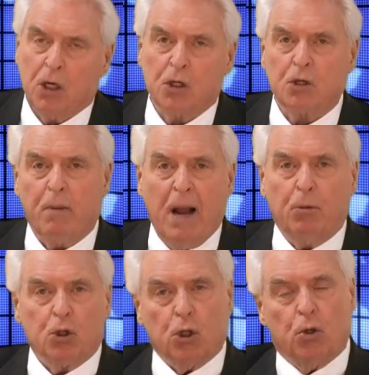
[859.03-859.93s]
because the
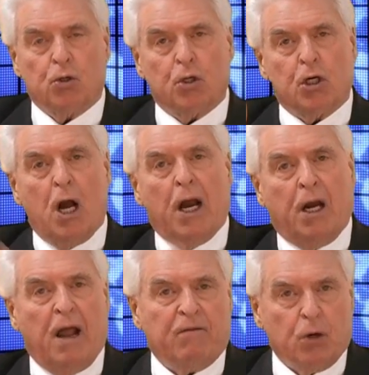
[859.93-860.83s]
Bible shows it's
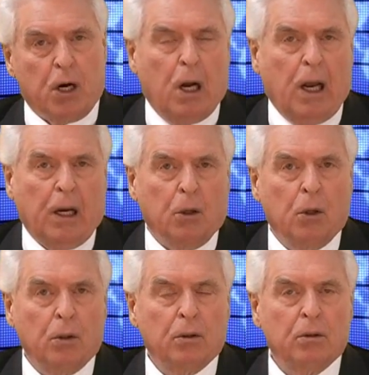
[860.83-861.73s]
kind after kind.
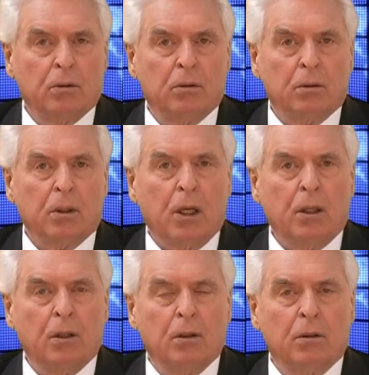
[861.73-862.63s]
Okay?